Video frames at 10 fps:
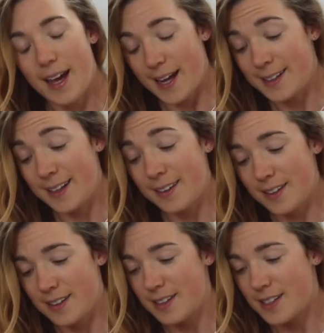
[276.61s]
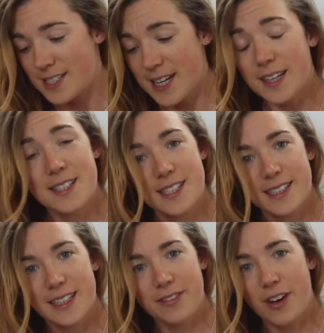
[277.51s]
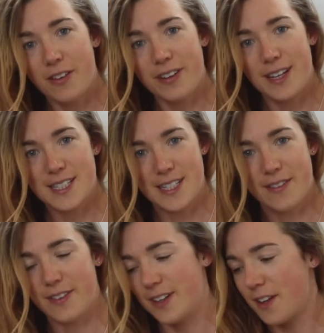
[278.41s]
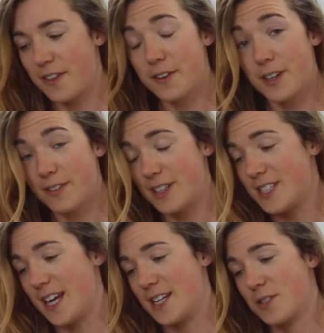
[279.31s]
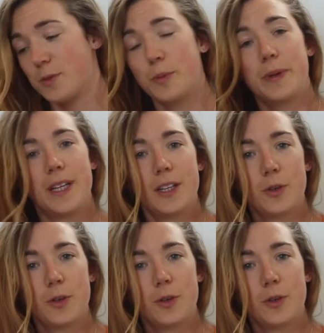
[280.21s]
And then the second sleeve of A7, the third of the test, will be the